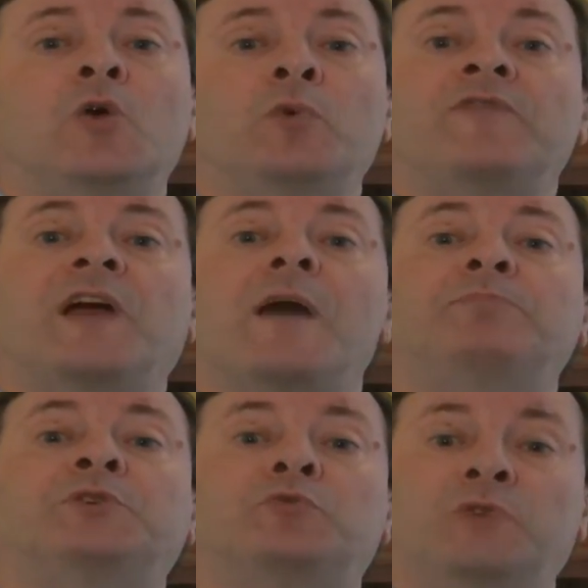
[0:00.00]
We've
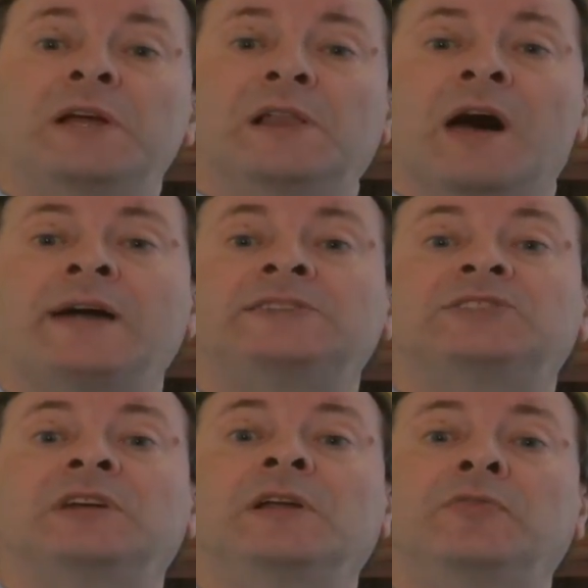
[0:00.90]
come to
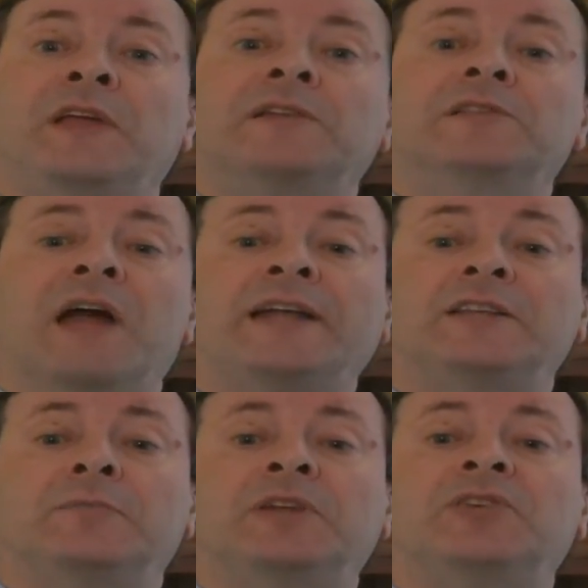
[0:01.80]
realize the
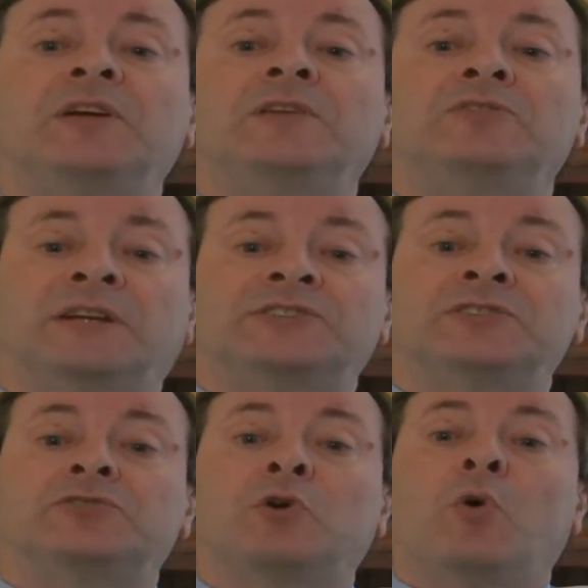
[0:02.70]
Enlightenment
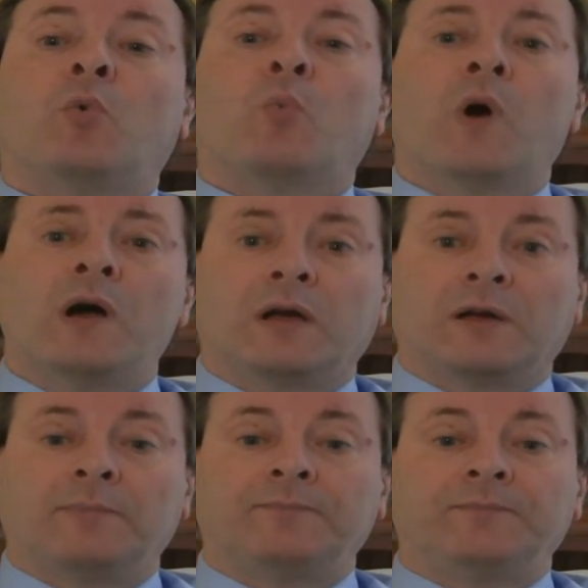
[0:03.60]
doesn't work.